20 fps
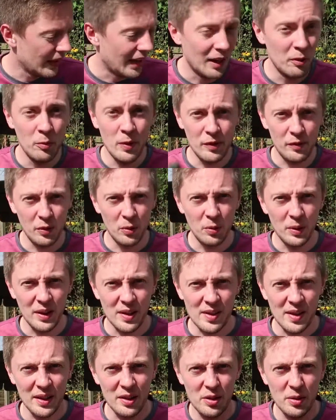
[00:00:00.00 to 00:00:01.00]
And with all
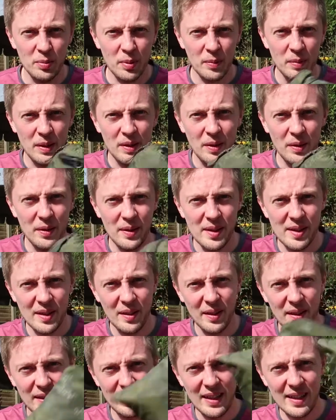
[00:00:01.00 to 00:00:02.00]
these things, you probably noticed,
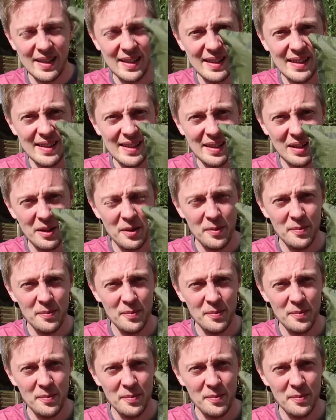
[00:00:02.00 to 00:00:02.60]
like this is